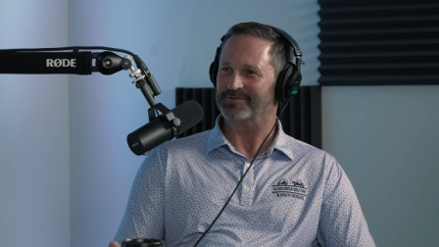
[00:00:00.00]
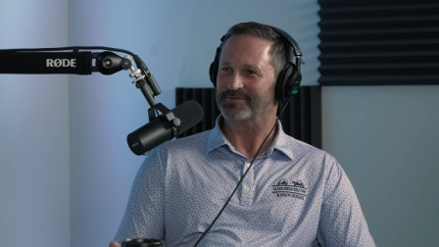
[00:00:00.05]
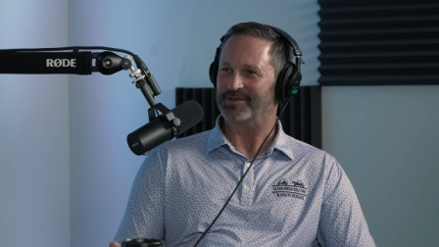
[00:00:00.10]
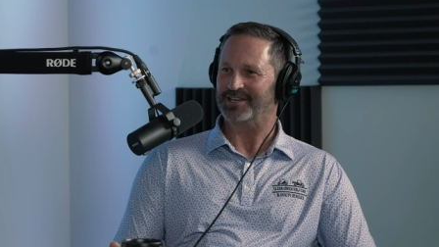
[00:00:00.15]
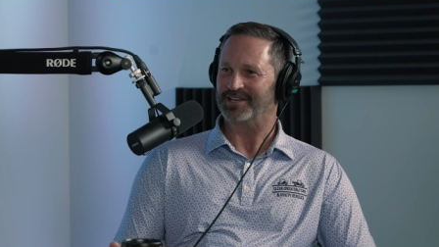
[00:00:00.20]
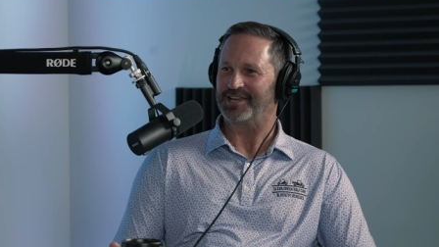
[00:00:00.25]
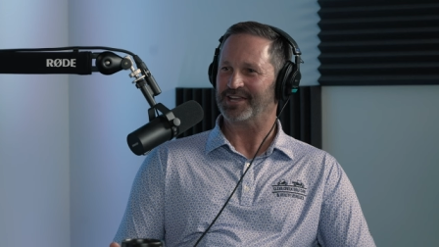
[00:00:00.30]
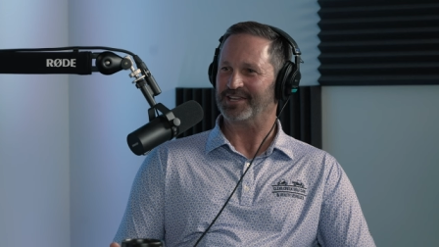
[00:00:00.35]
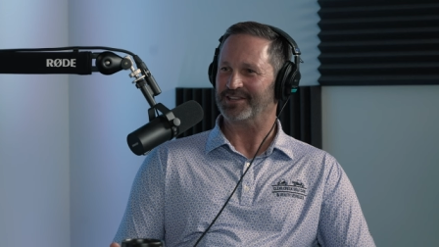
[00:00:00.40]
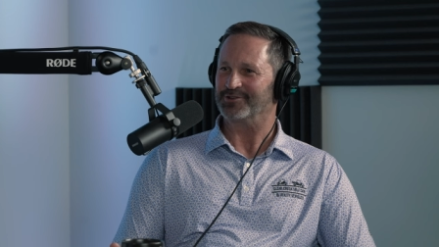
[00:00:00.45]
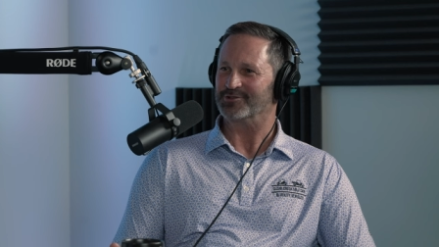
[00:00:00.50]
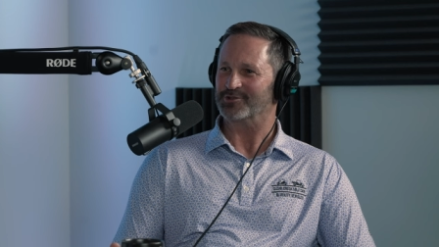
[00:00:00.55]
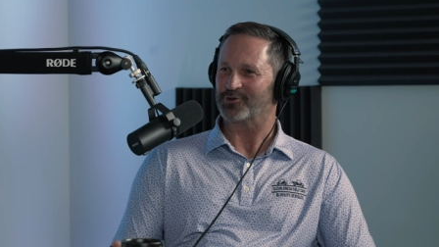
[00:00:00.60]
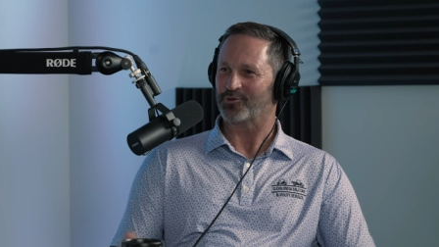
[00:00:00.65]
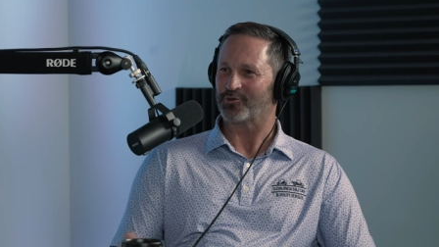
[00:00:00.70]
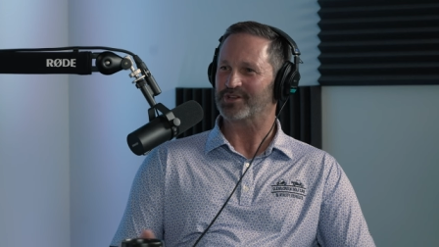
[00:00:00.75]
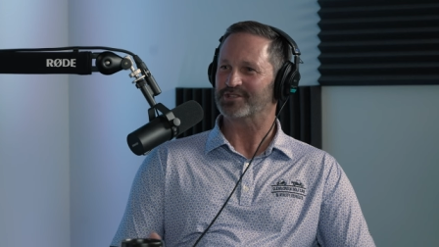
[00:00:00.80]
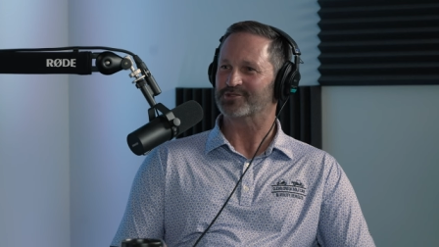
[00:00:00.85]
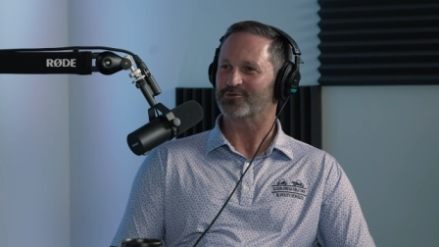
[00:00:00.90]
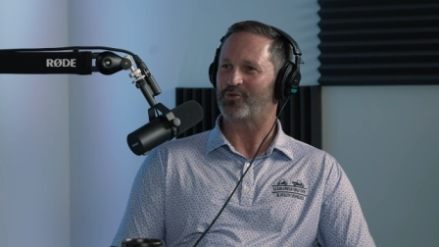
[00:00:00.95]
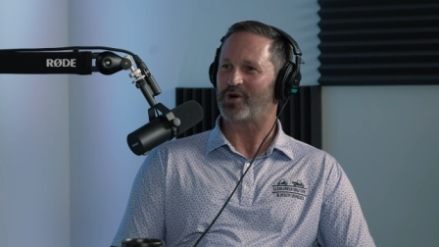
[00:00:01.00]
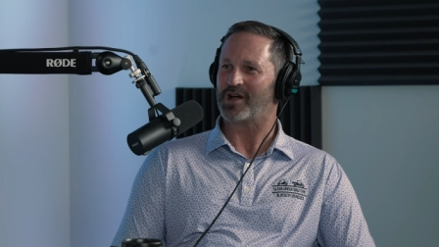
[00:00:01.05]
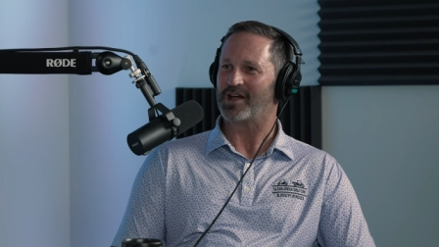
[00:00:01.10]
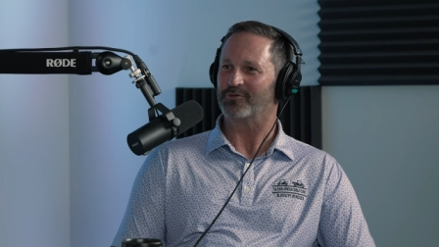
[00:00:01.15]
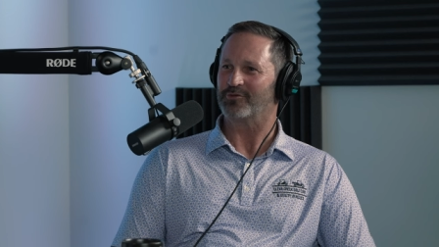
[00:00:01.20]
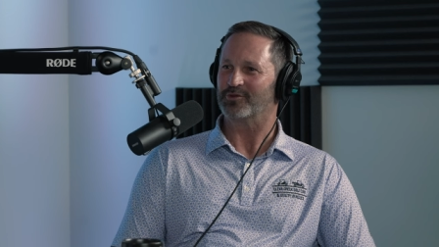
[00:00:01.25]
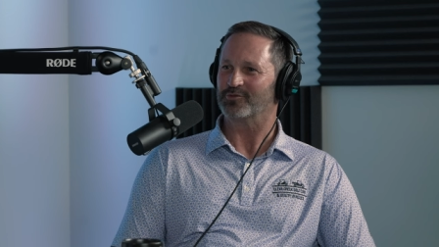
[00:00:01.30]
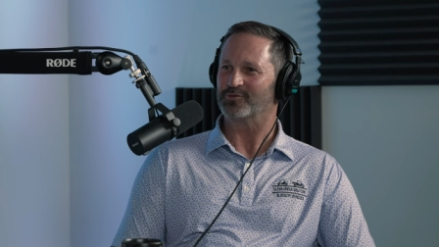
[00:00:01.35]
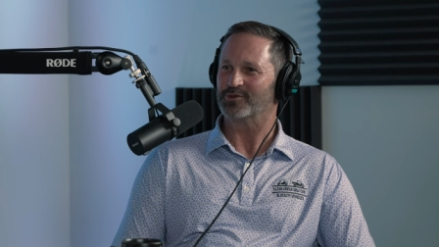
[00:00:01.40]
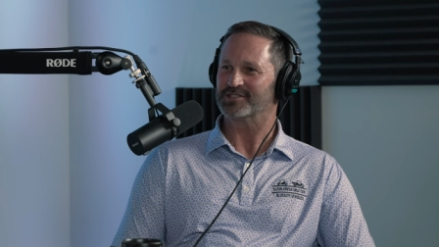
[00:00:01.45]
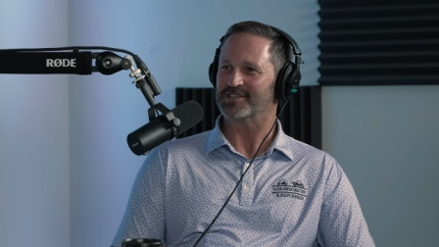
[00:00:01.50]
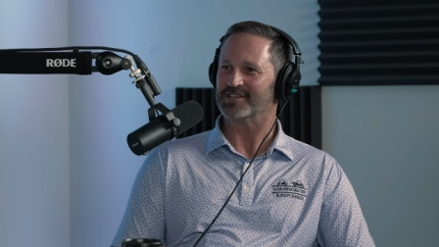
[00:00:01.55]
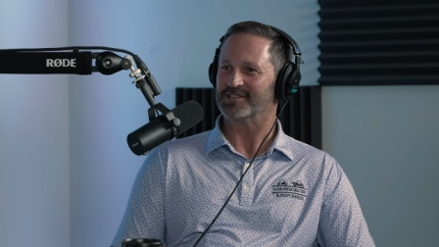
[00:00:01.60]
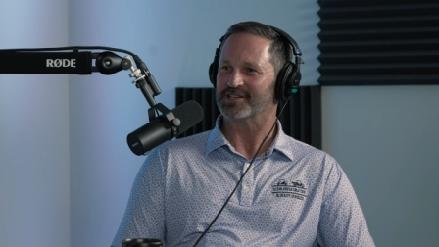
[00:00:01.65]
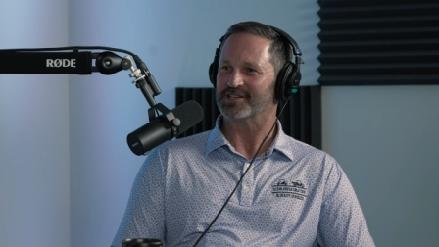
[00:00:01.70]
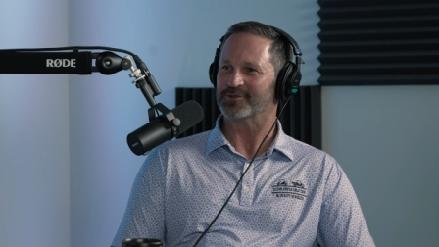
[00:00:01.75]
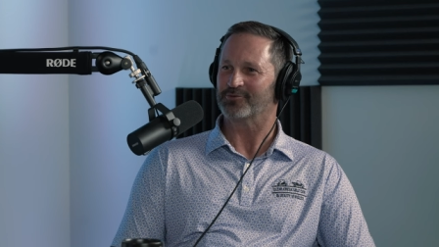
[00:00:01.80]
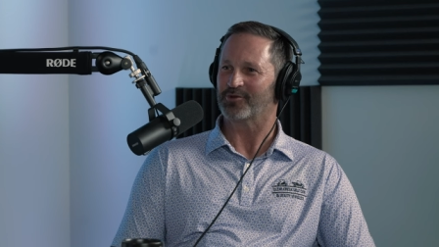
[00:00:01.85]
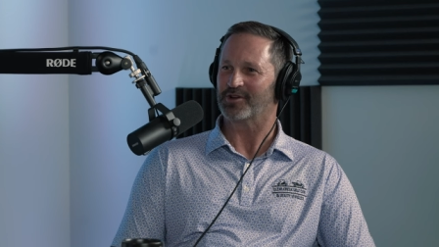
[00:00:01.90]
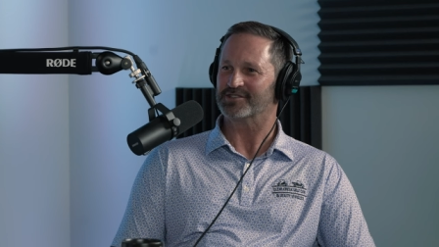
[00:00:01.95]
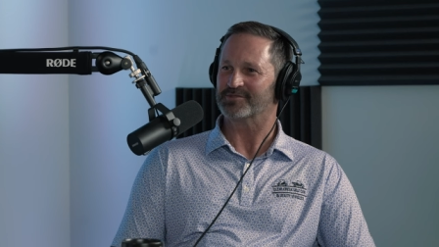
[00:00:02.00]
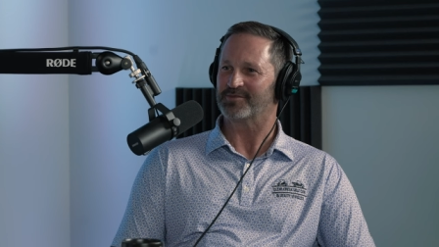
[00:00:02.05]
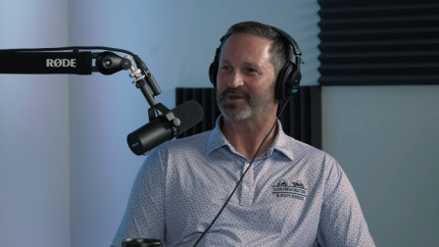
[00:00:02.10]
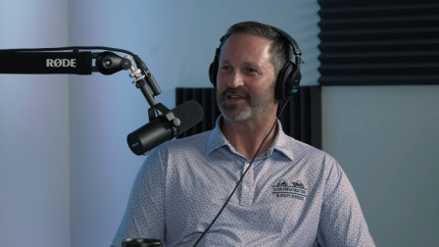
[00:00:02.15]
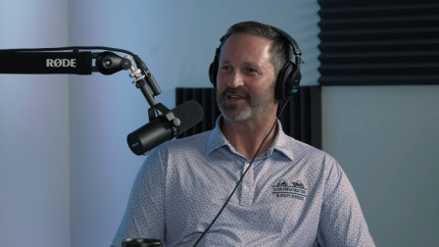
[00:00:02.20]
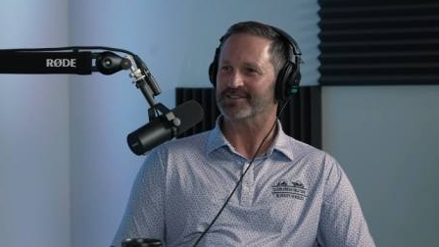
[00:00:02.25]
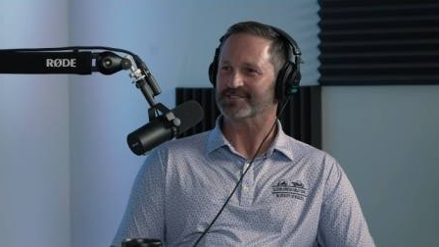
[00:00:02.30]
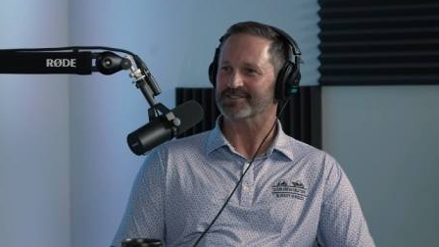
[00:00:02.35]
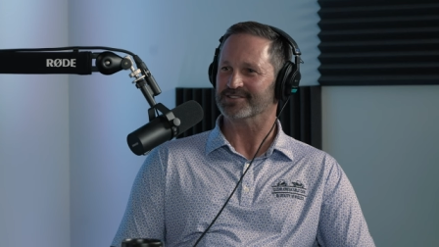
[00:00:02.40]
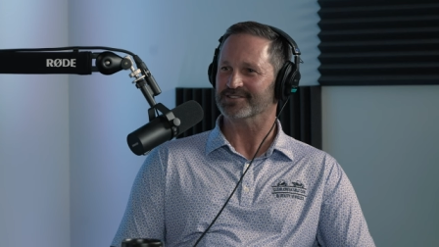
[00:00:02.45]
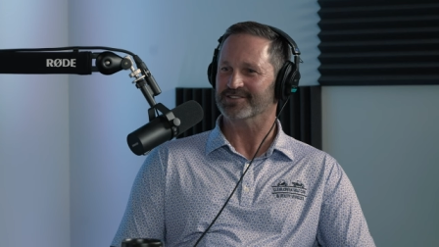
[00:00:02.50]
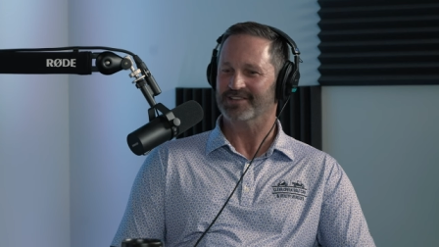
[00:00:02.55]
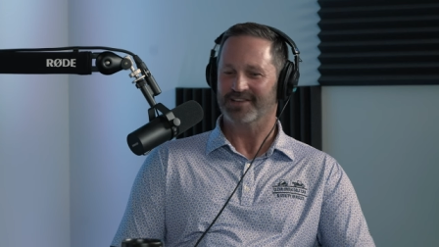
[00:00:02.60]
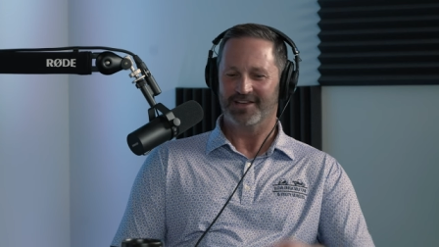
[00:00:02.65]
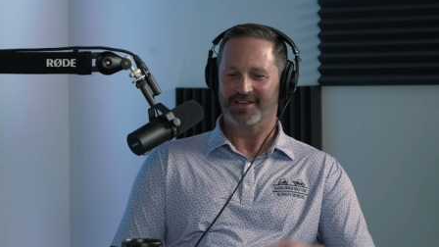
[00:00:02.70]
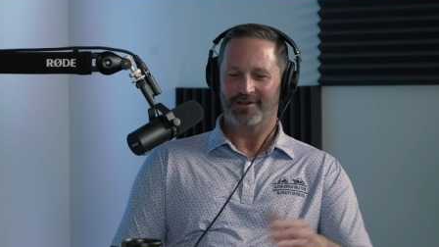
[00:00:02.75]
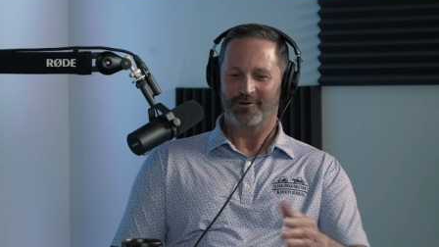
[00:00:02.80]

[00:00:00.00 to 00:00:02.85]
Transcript: I mean, again, there's mm -hmm. a mm-hmm. reason why when we see ten resumes and